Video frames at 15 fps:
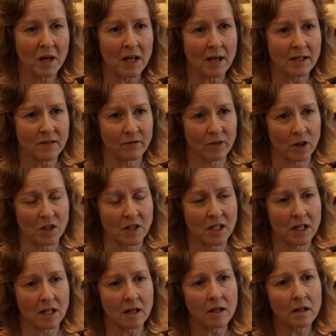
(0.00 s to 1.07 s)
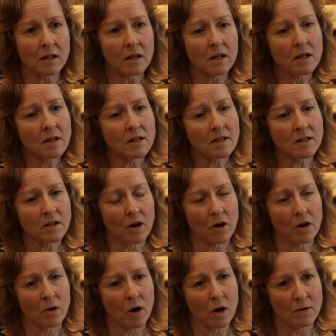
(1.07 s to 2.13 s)
me as a volunteer.
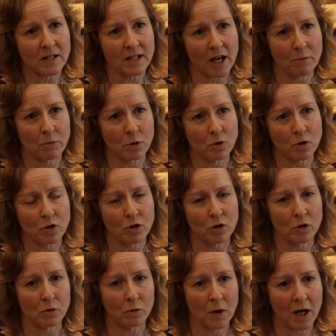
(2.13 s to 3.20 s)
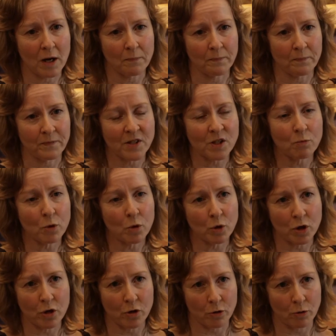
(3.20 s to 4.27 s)
So I was able to
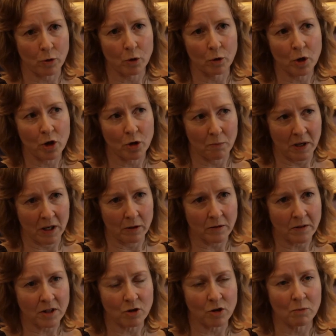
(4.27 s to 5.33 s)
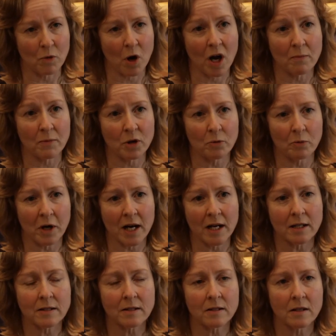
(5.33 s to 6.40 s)
support her through all her meals during my meal
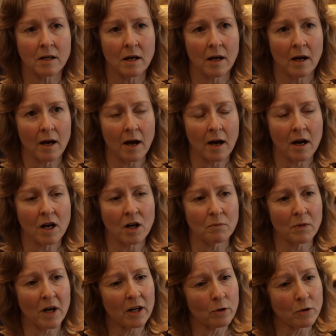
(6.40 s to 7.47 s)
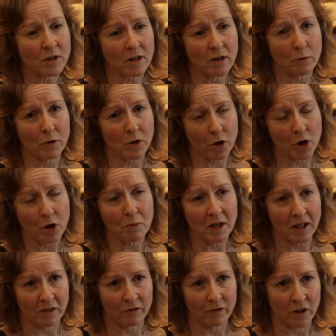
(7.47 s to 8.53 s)
breaks. And also with her
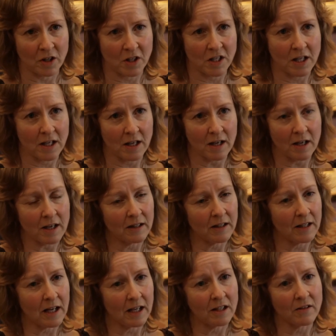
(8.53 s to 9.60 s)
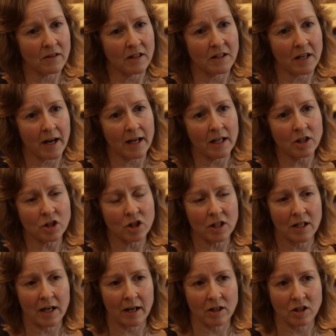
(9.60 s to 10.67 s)
being a volunteer, at the end of the day,
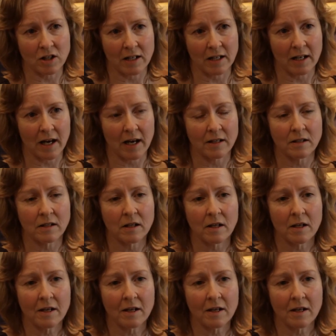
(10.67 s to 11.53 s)
she actually had